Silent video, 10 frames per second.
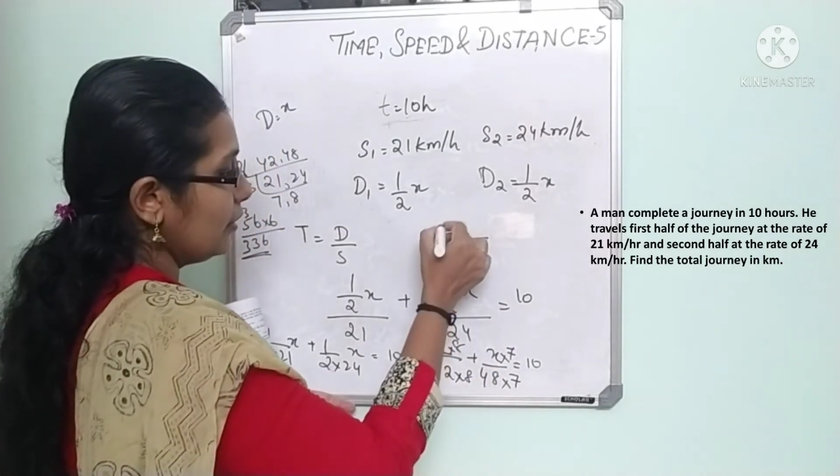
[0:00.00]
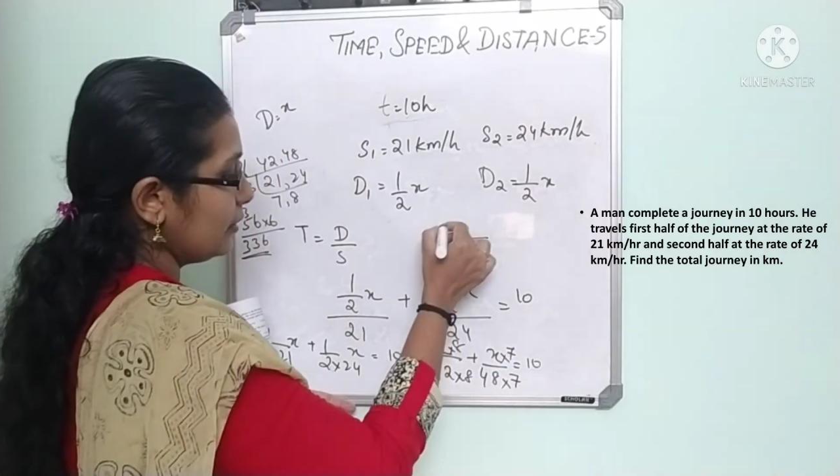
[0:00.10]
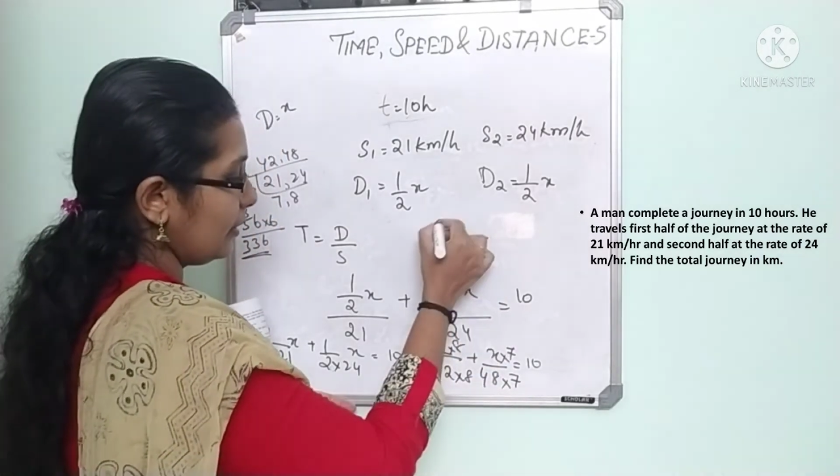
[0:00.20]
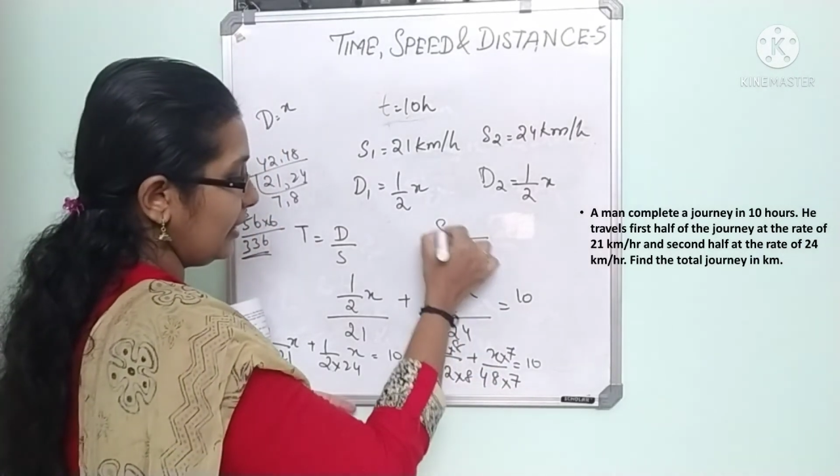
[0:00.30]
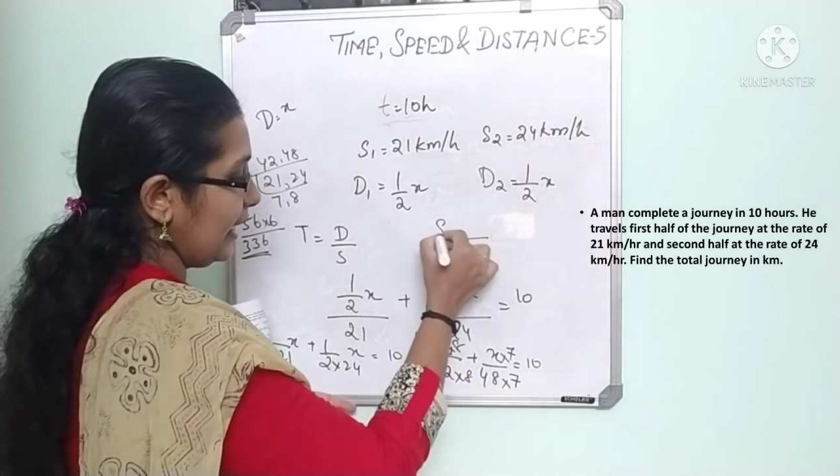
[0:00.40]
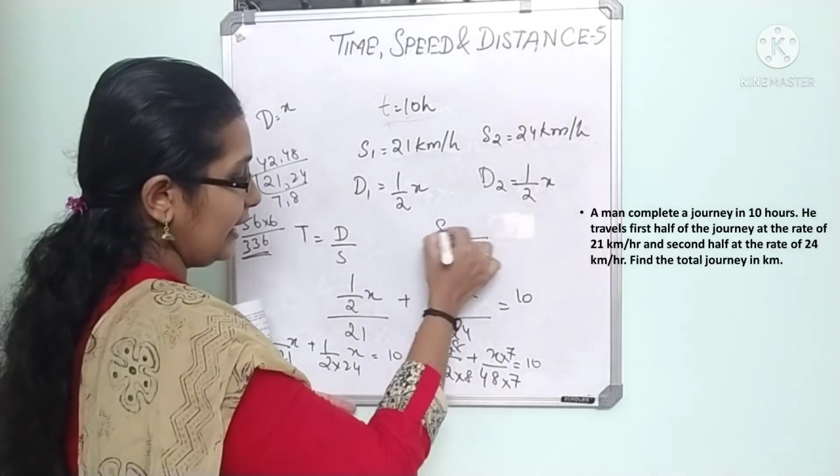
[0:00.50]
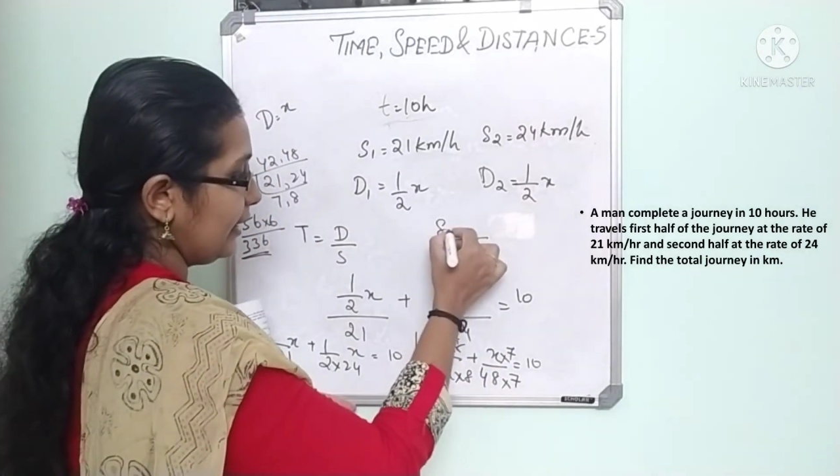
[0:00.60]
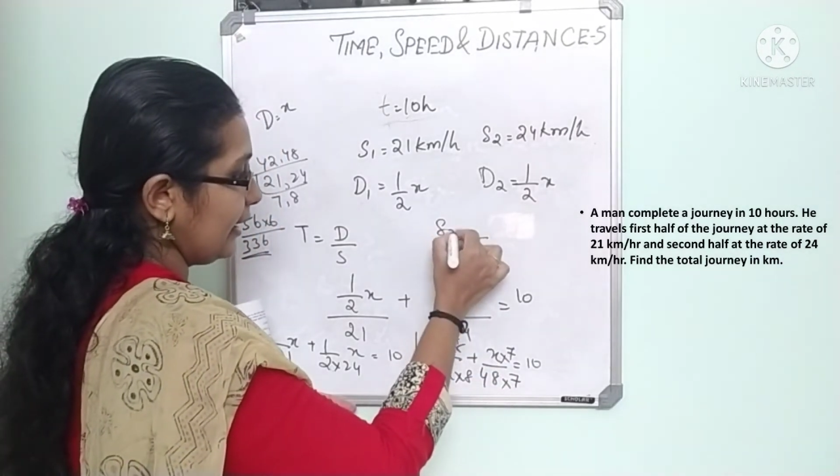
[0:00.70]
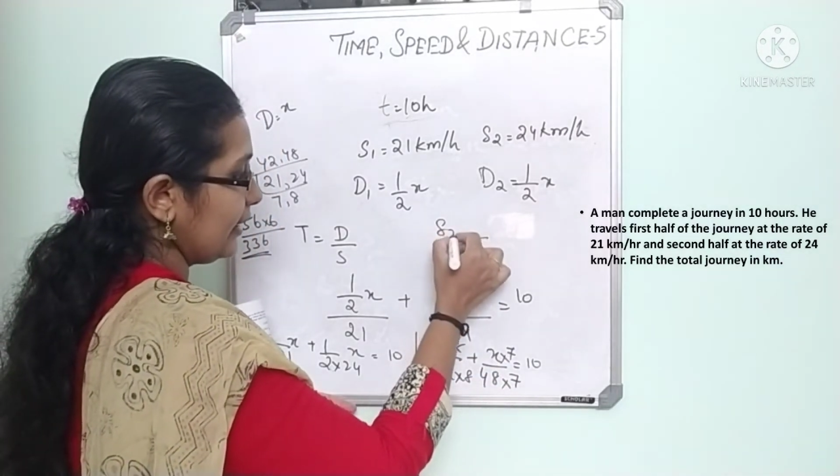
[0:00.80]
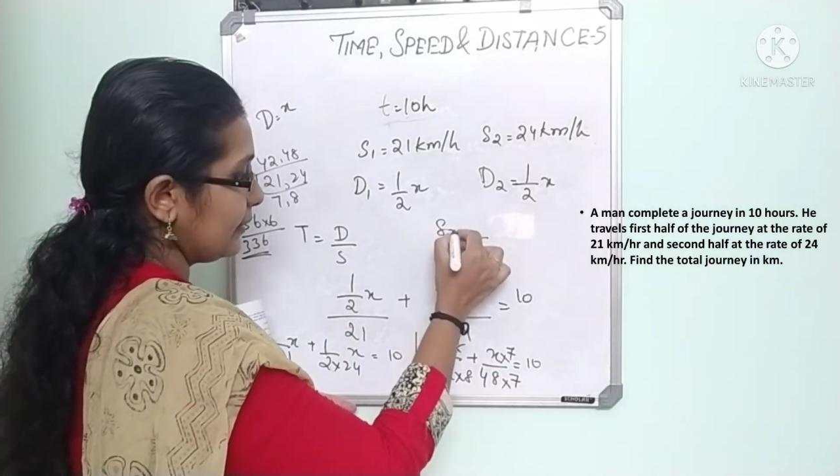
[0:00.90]
So
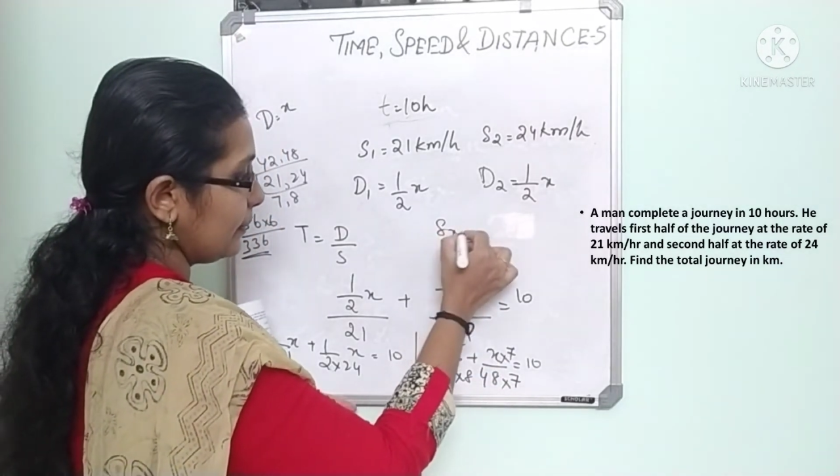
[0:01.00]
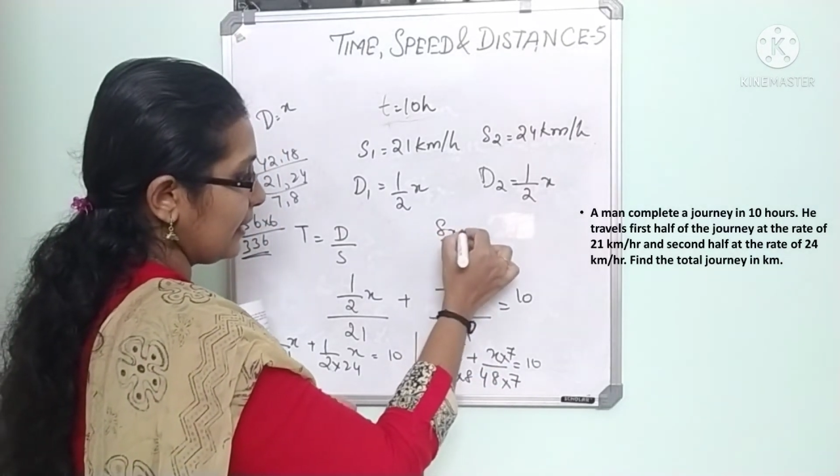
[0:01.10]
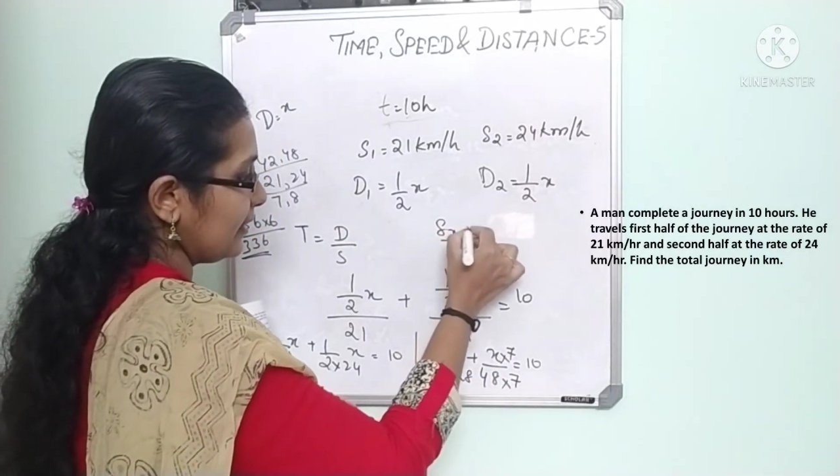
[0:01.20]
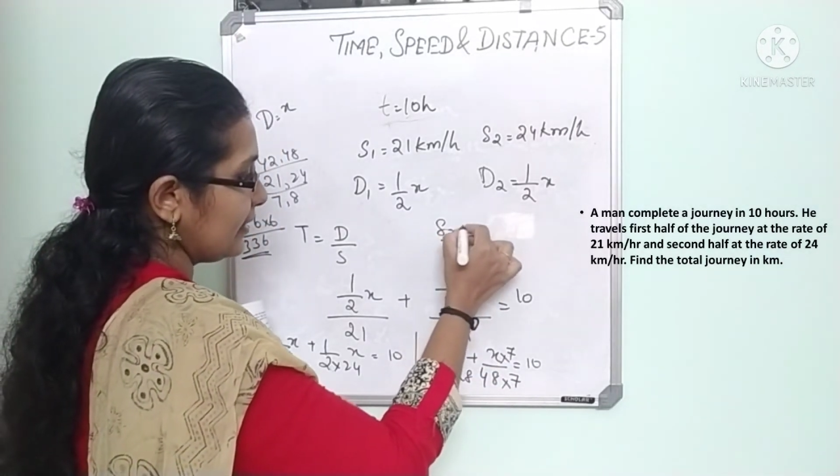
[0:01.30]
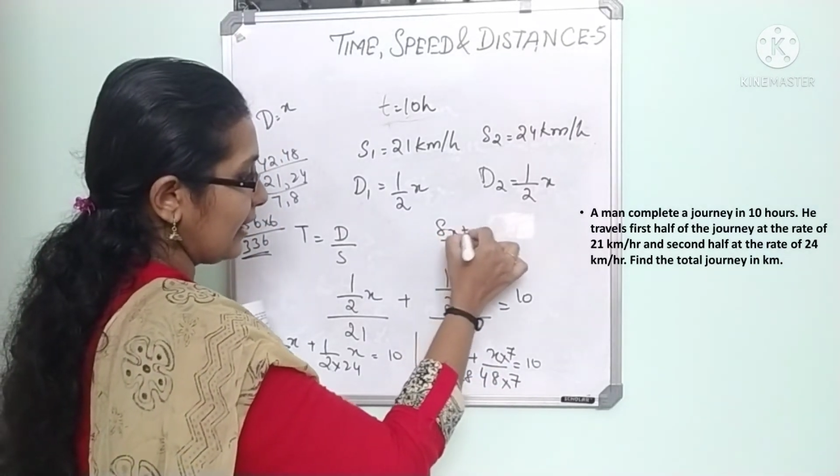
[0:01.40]
8x plus